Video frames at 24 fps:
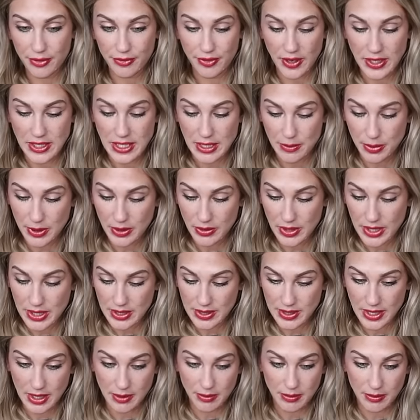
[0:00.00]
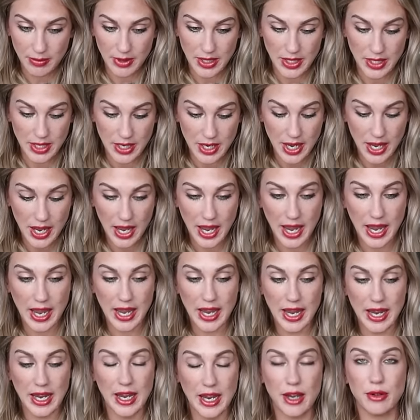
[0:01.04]
Fenty Beauty sent me
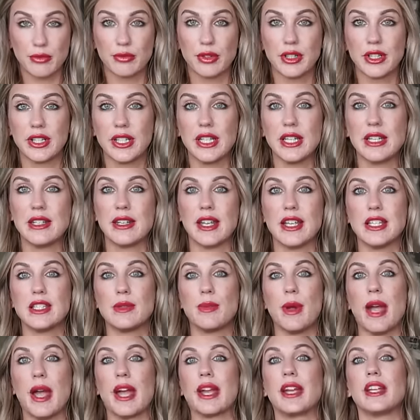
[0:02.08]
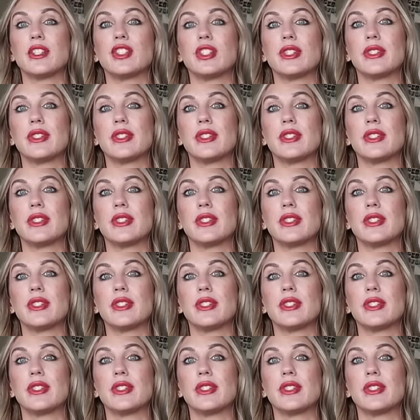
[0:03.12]
a really nice package.